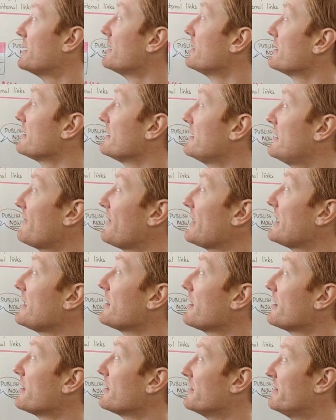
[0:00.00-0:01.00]
giving
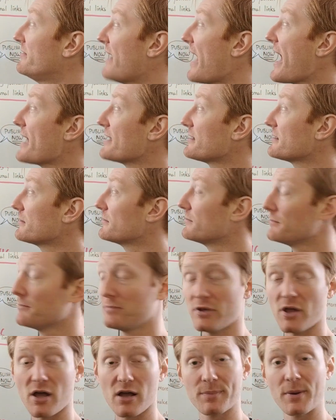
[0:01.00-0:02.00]
that
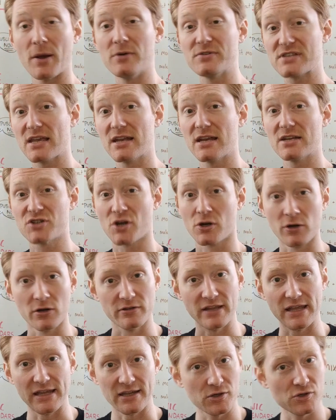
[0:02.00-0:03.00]
blog post an internal
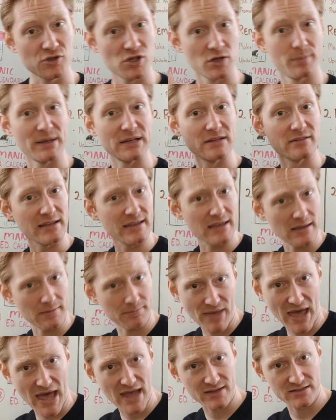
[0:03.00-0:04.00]
link. You should have been linking
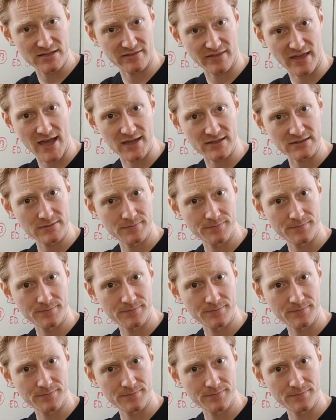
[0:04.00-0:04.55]
back to that.